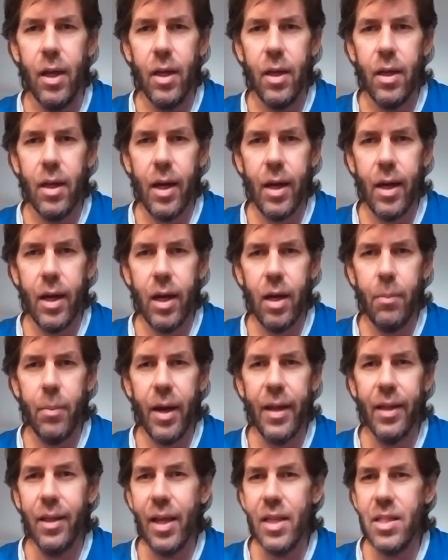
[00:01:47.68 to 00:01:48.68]

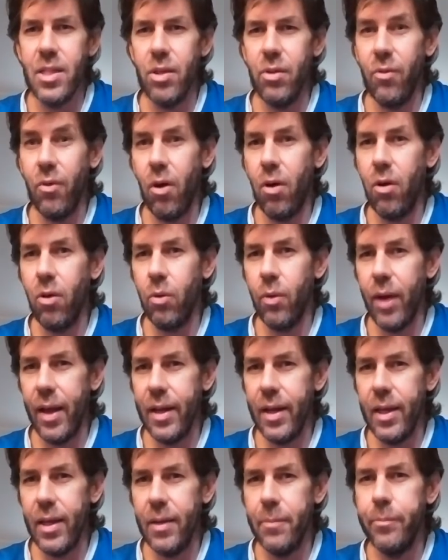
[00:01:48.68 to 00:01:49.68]
unless you've
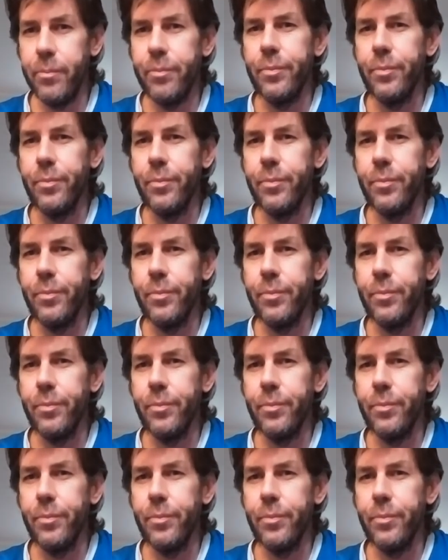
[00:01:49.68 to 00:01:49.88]
already